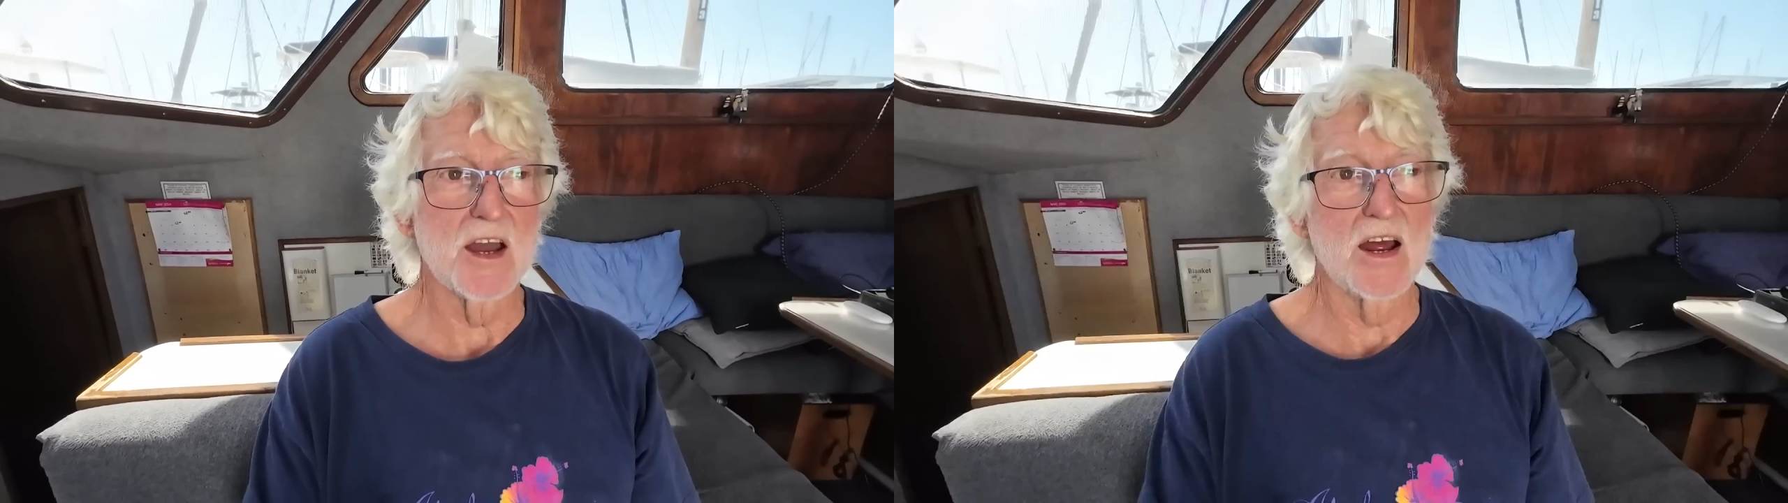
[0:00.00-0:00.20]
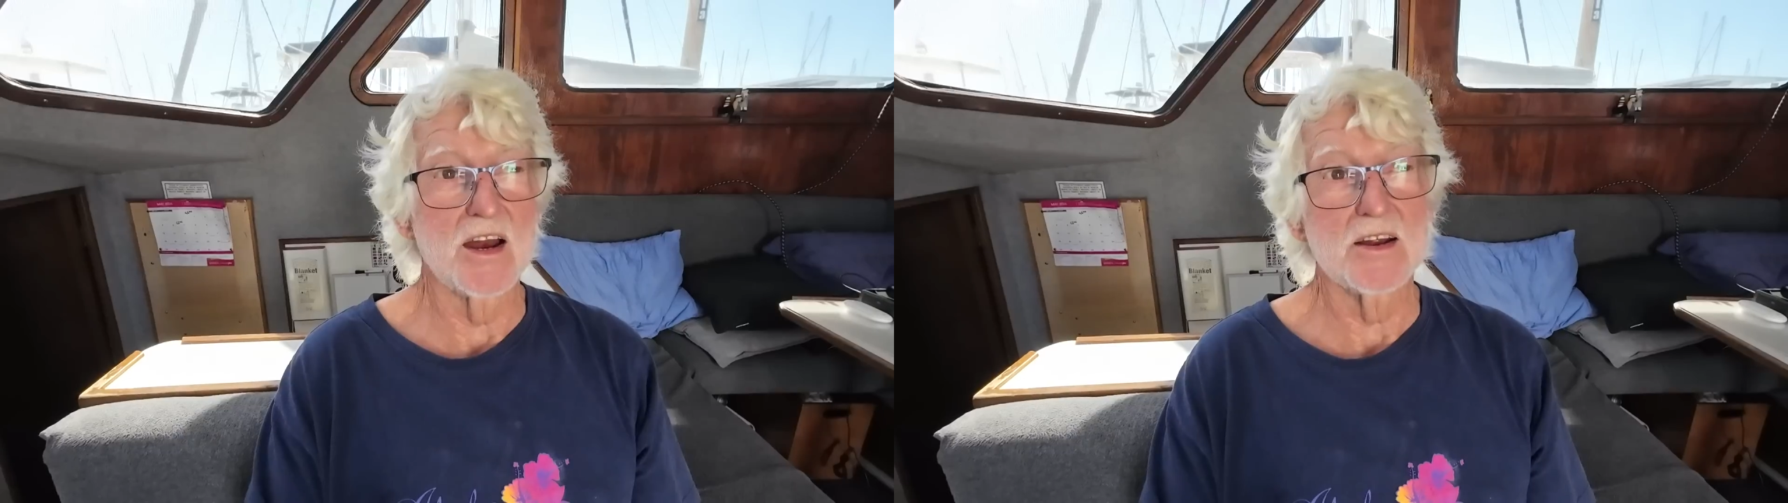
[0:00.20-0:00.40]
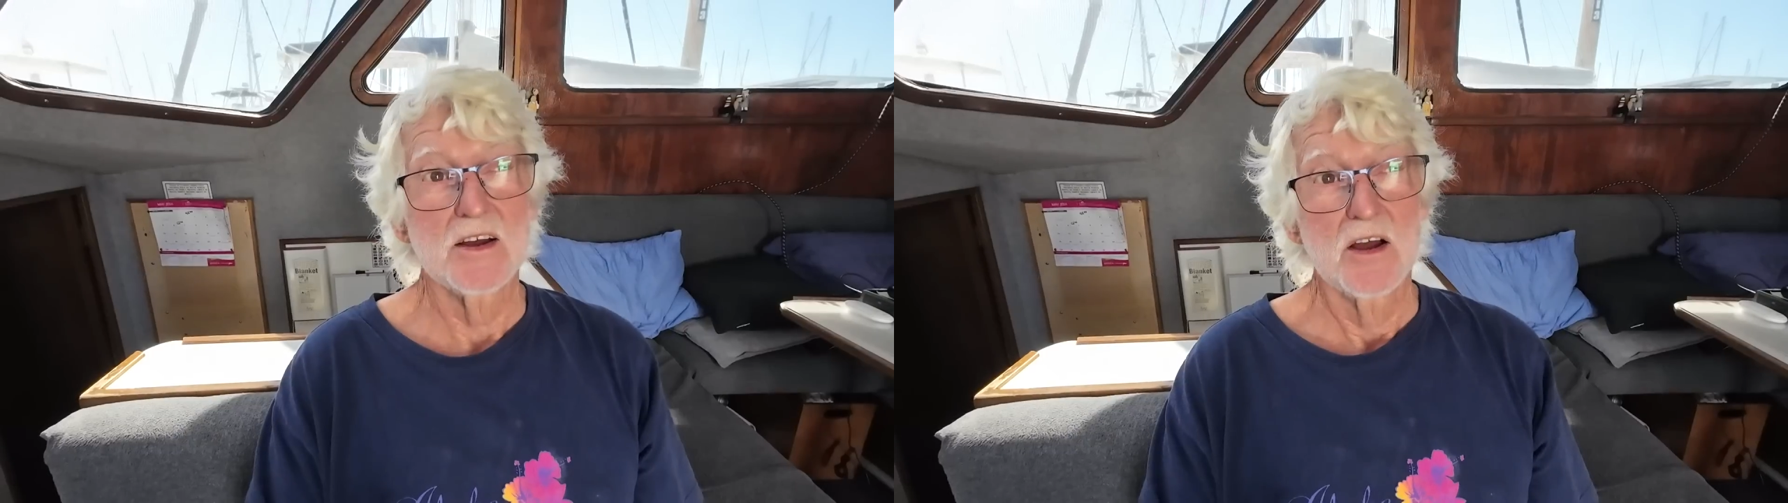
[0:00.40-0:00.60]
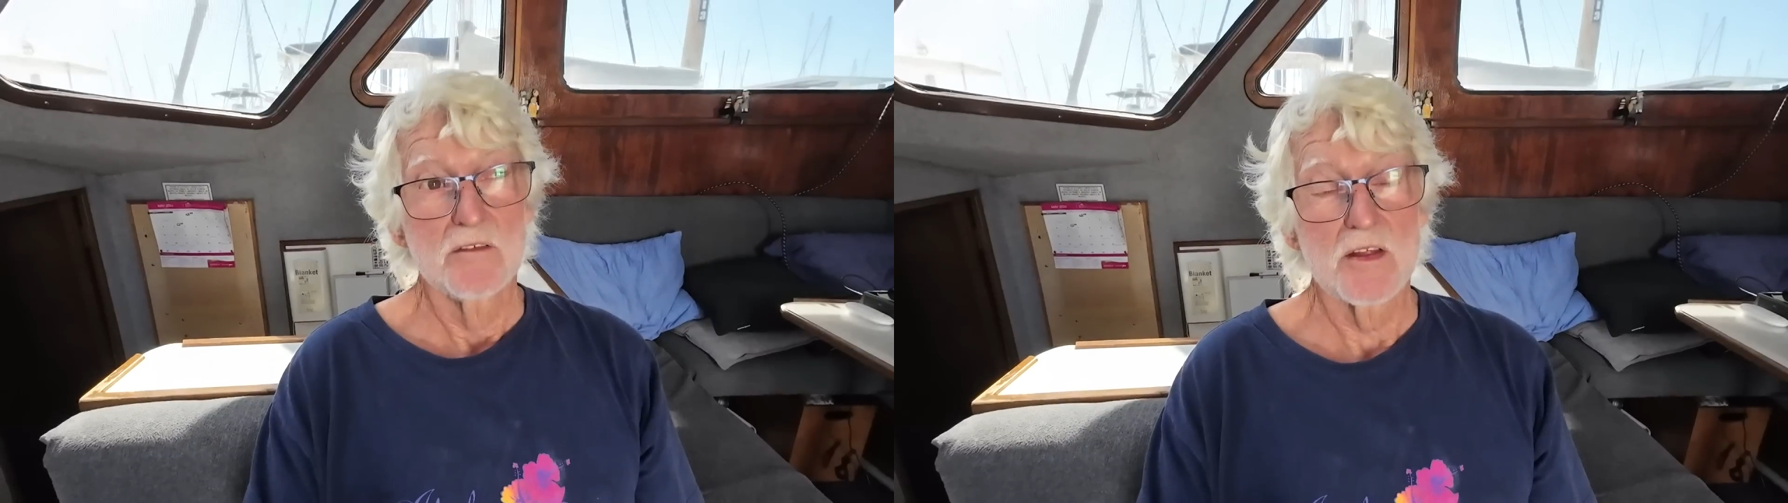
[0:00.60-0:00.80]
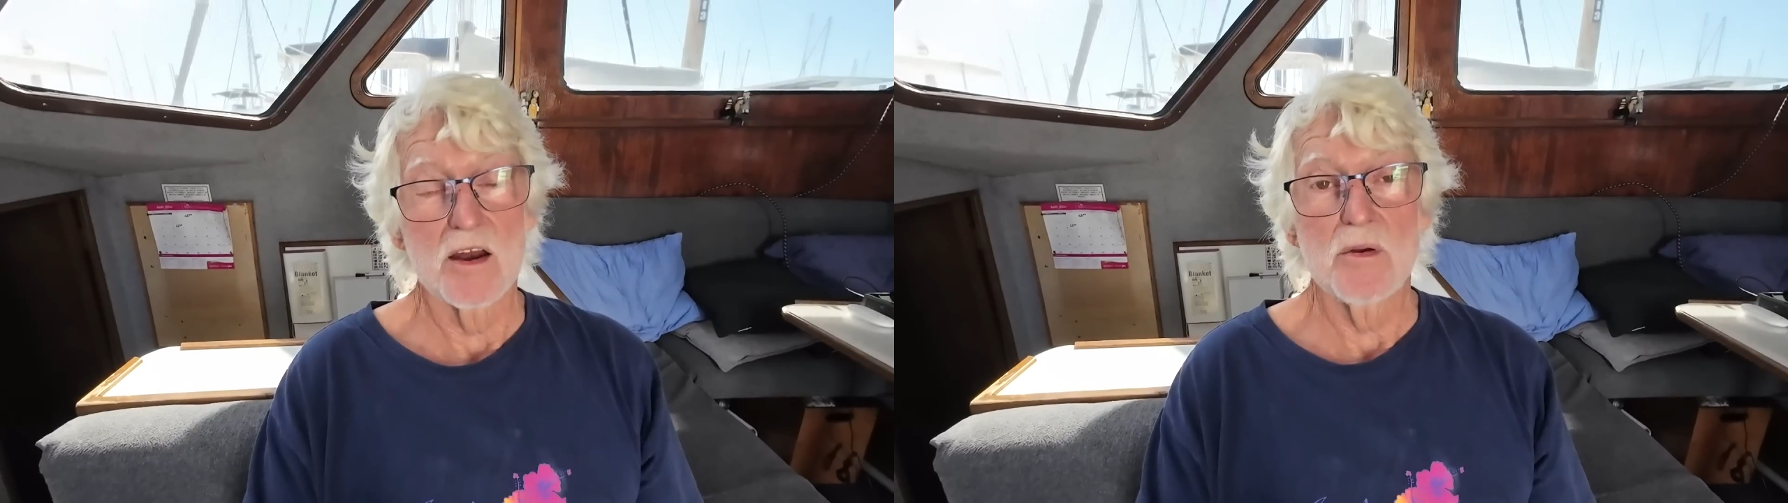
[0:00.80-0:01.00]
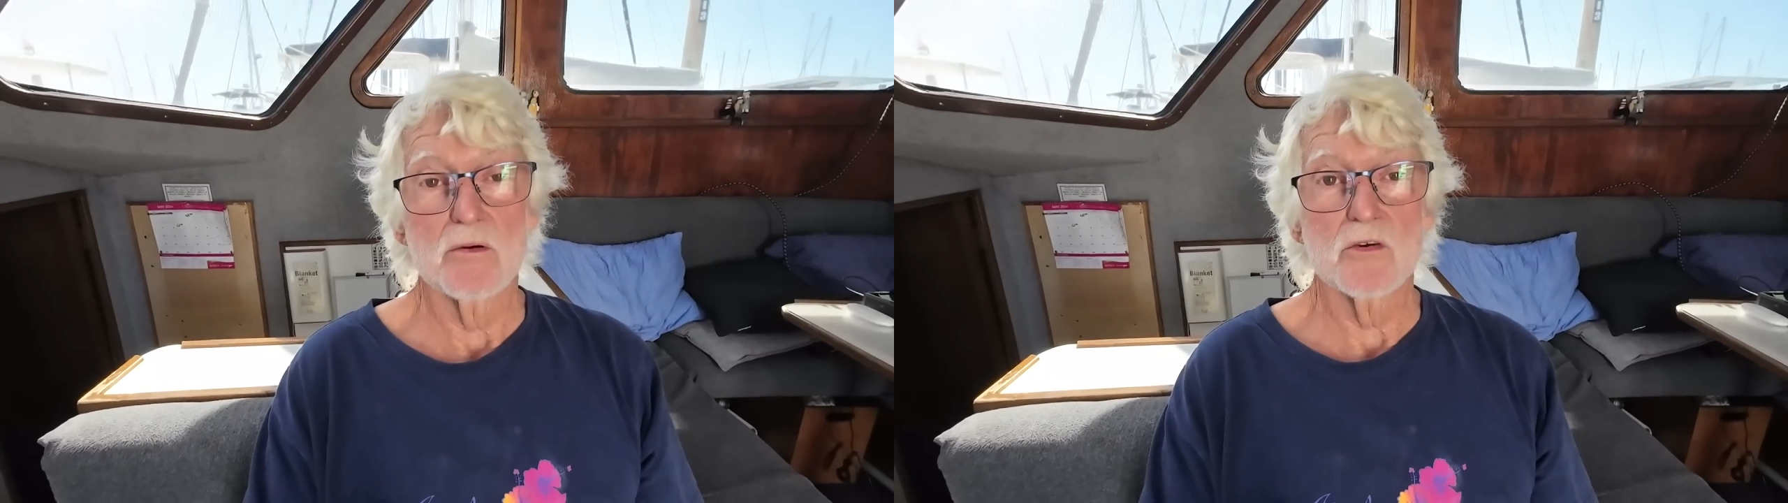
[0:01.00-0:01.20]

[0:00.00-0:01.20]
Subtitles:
And done a bit of